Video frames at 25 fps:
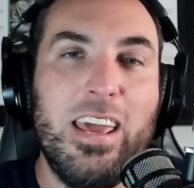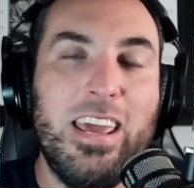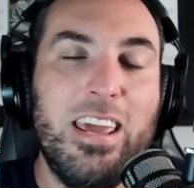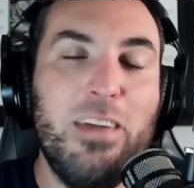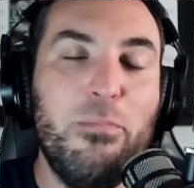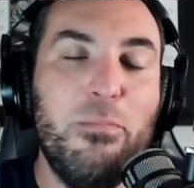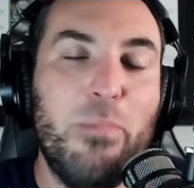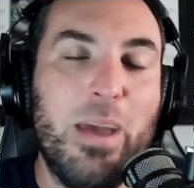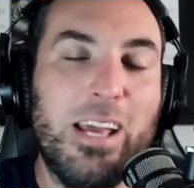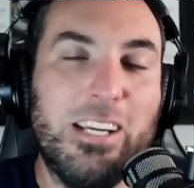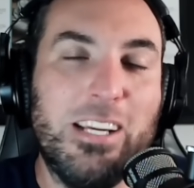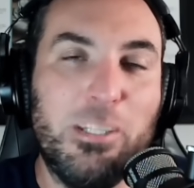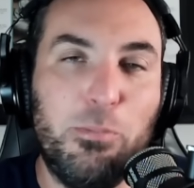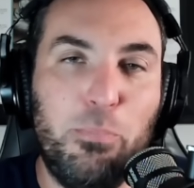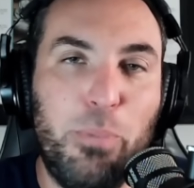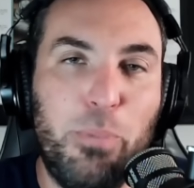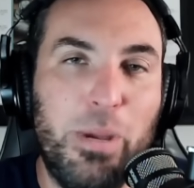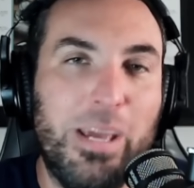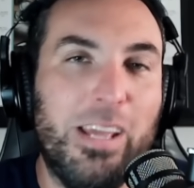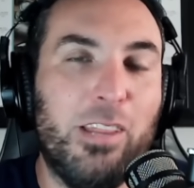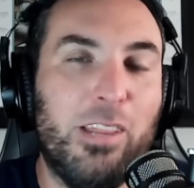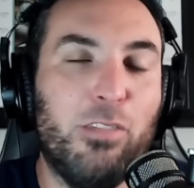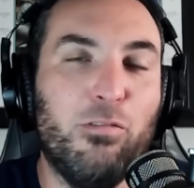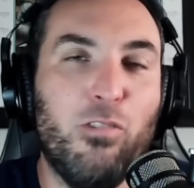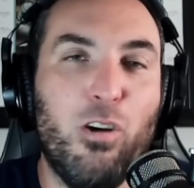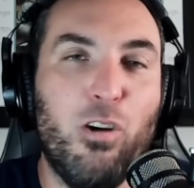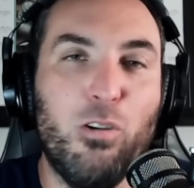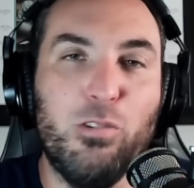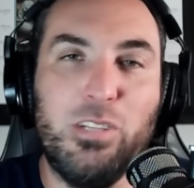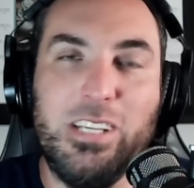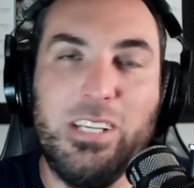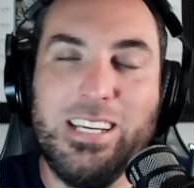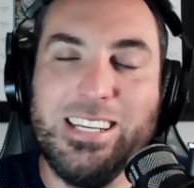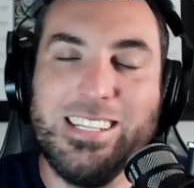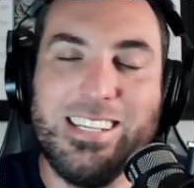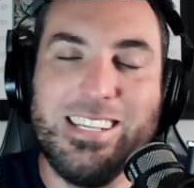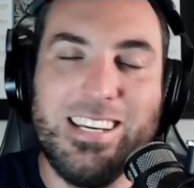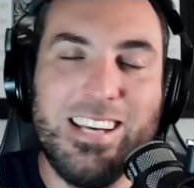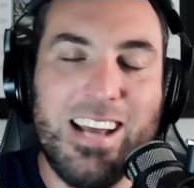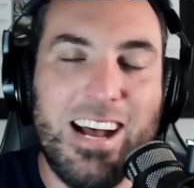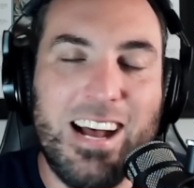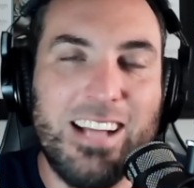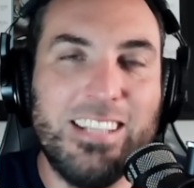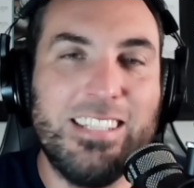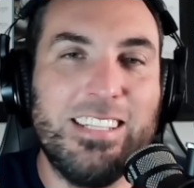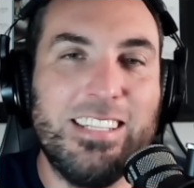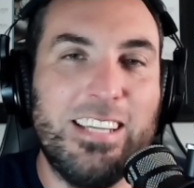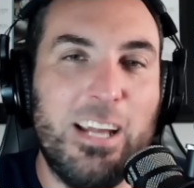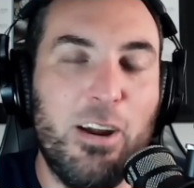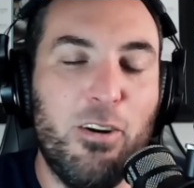He makes big throws. He is
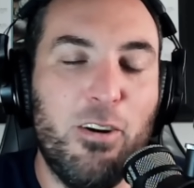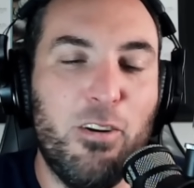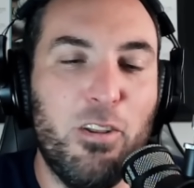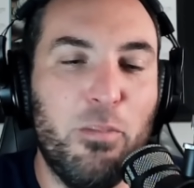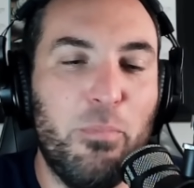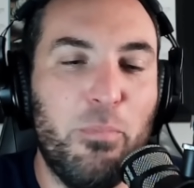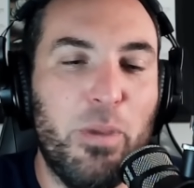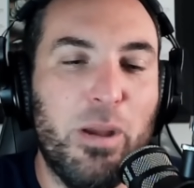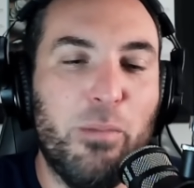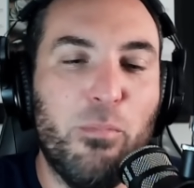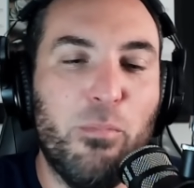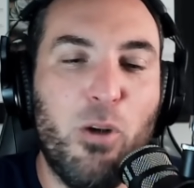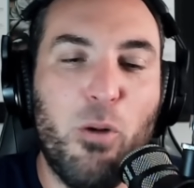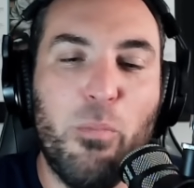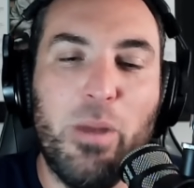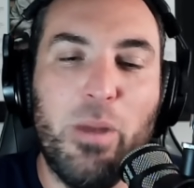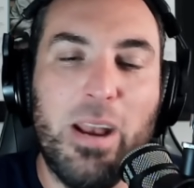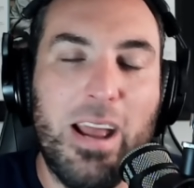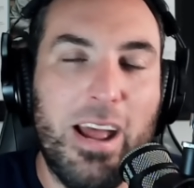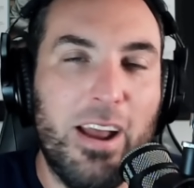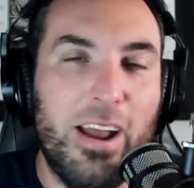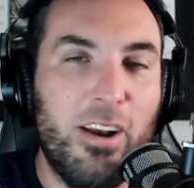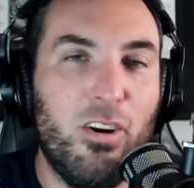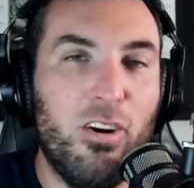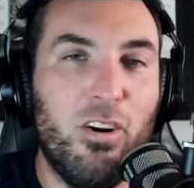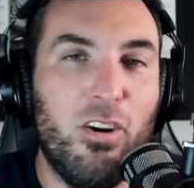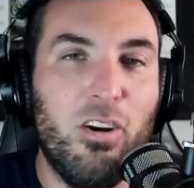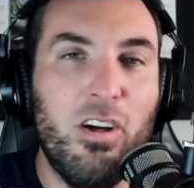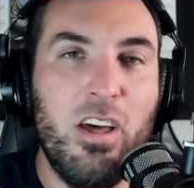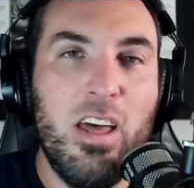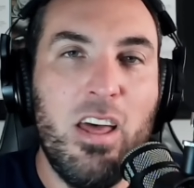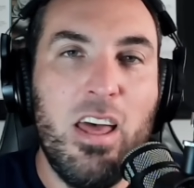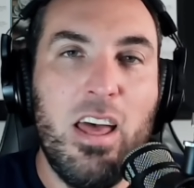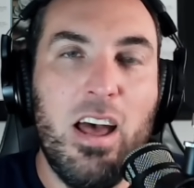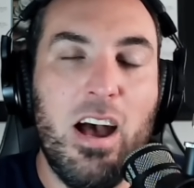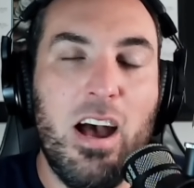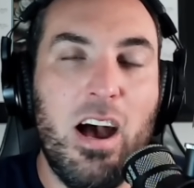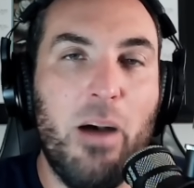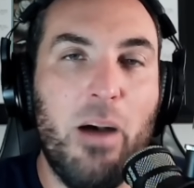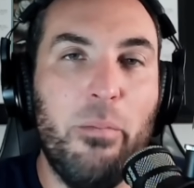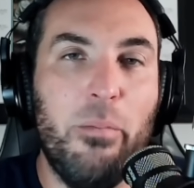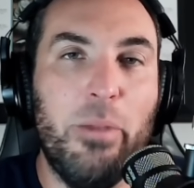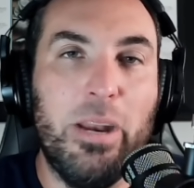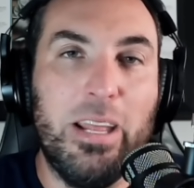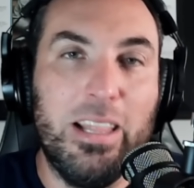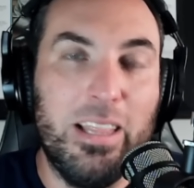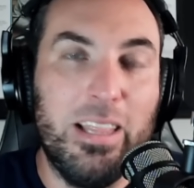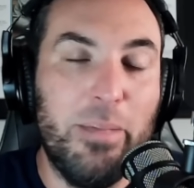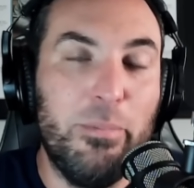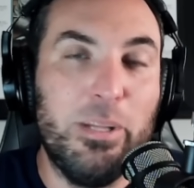not scared of the big moment at all. Um,
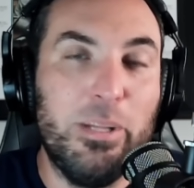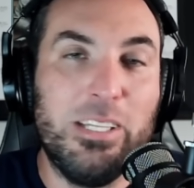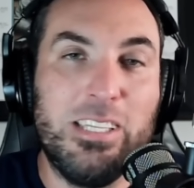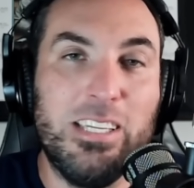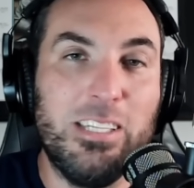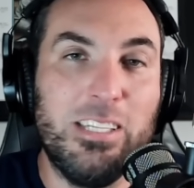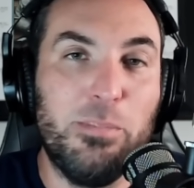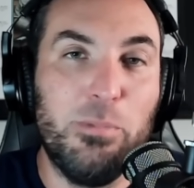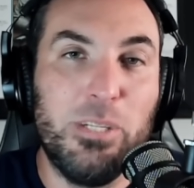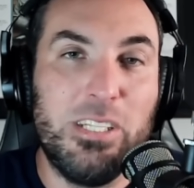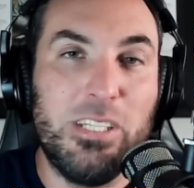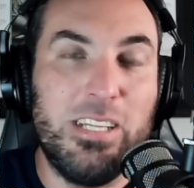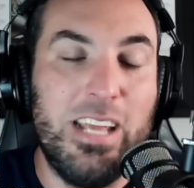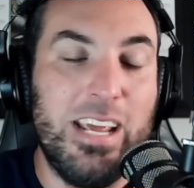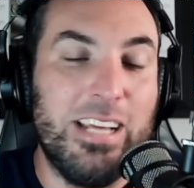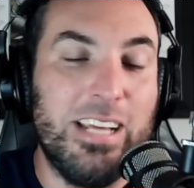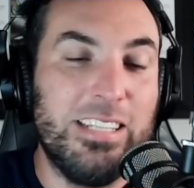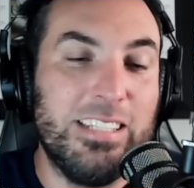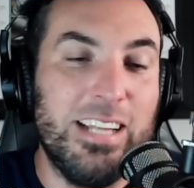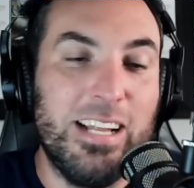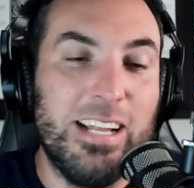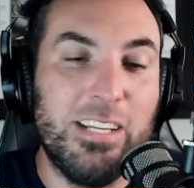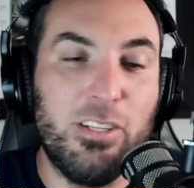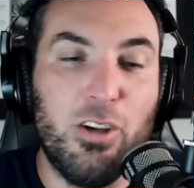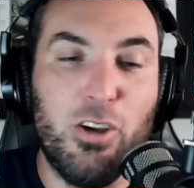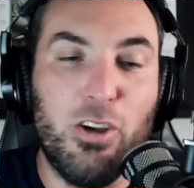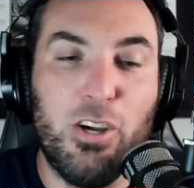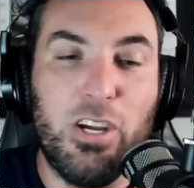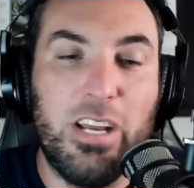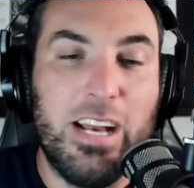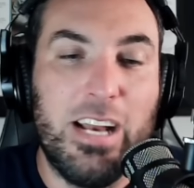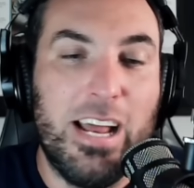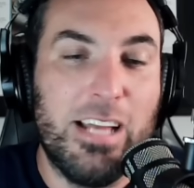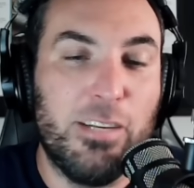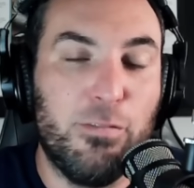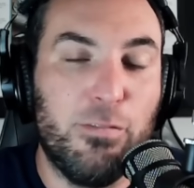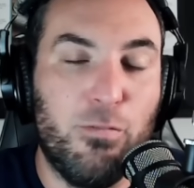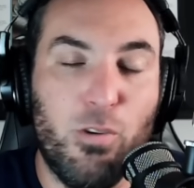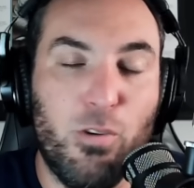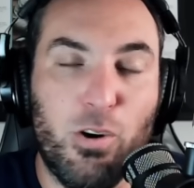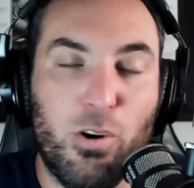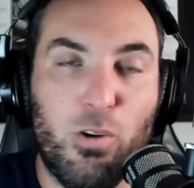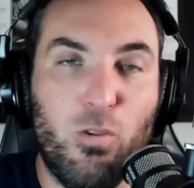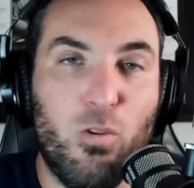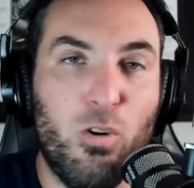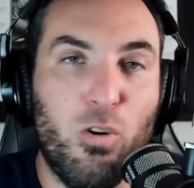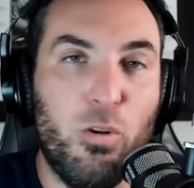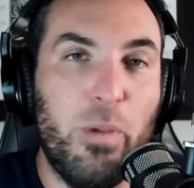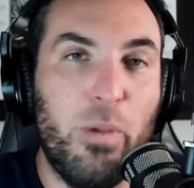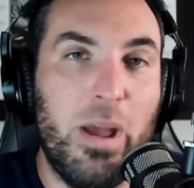and he limits his mistakes. And that's all you can ask for in a
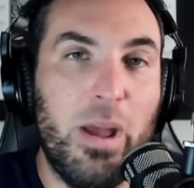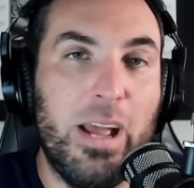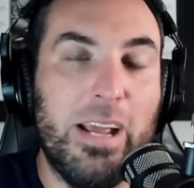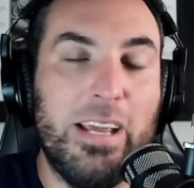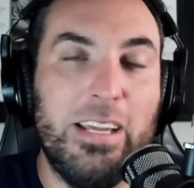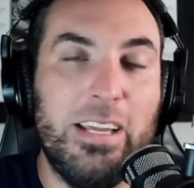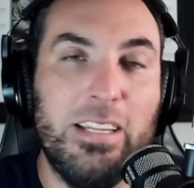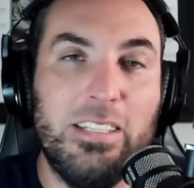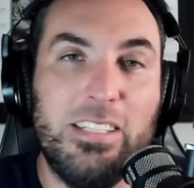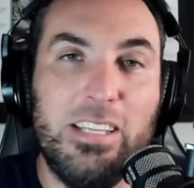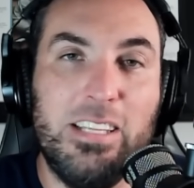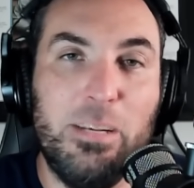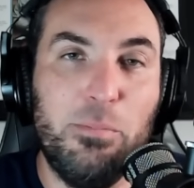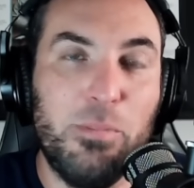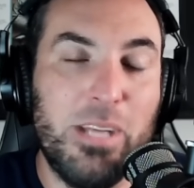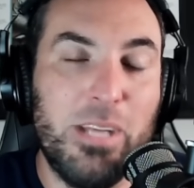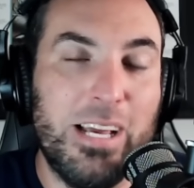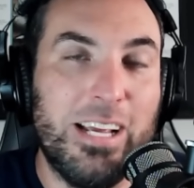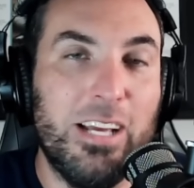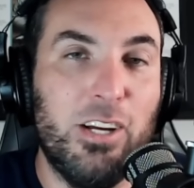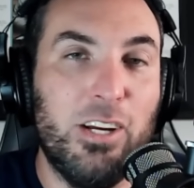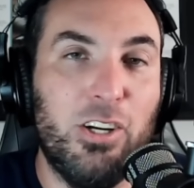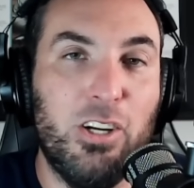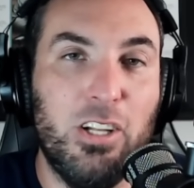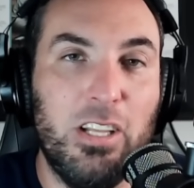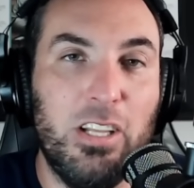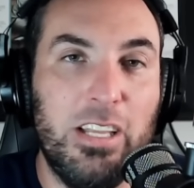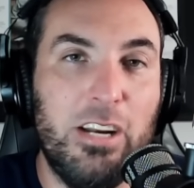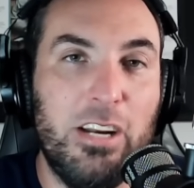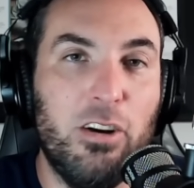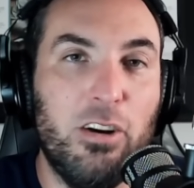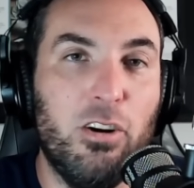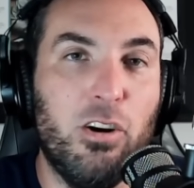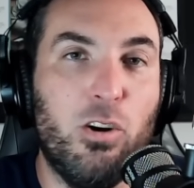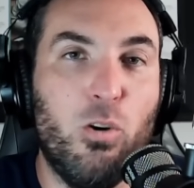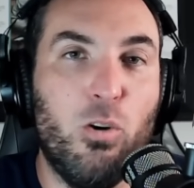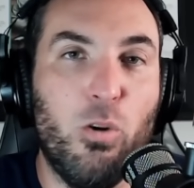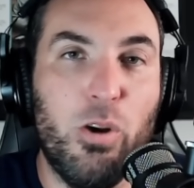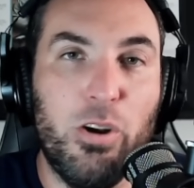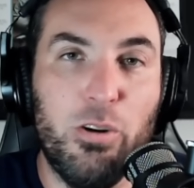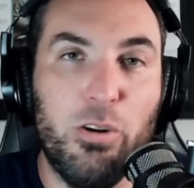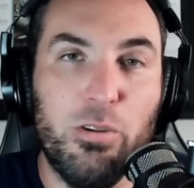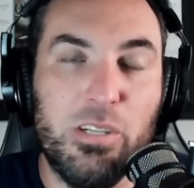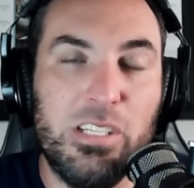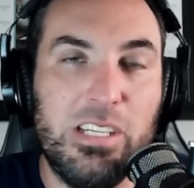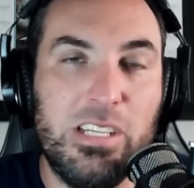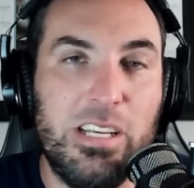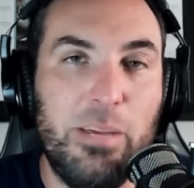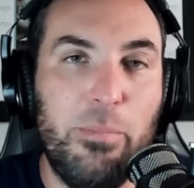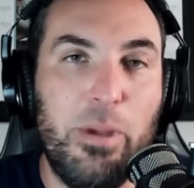quarterback. He seems like a good leader according to
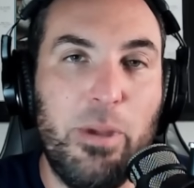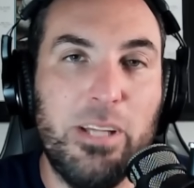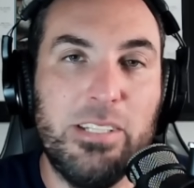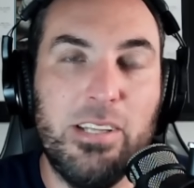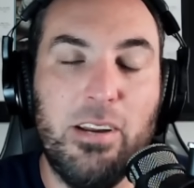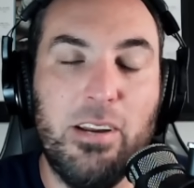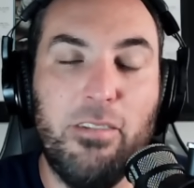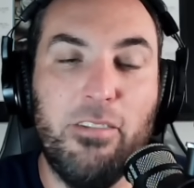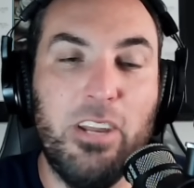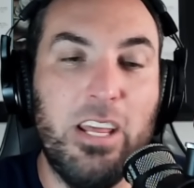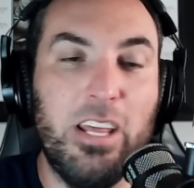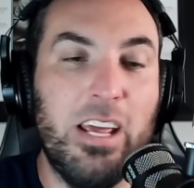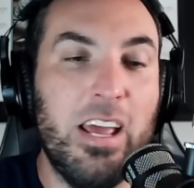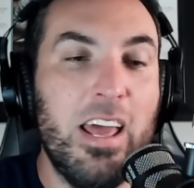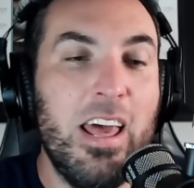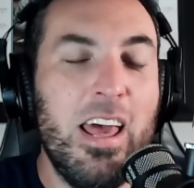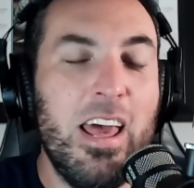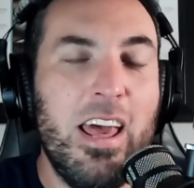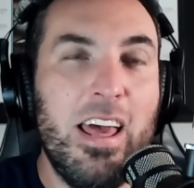his teammates and everything.